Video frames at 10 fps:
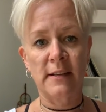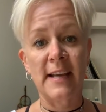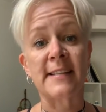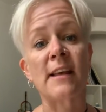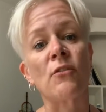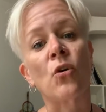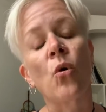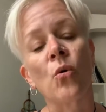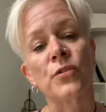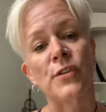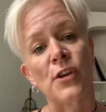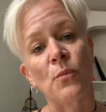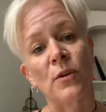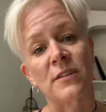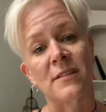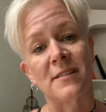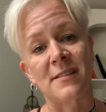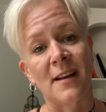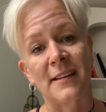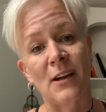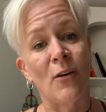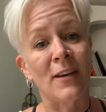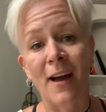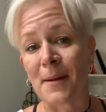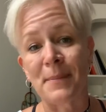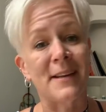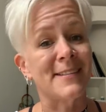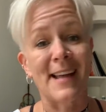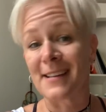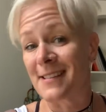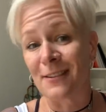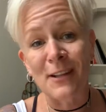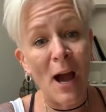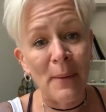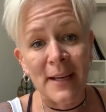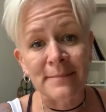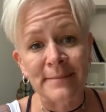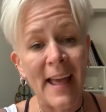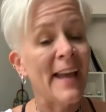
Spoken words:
Is there a course that you wanted to study online? Because that's still going.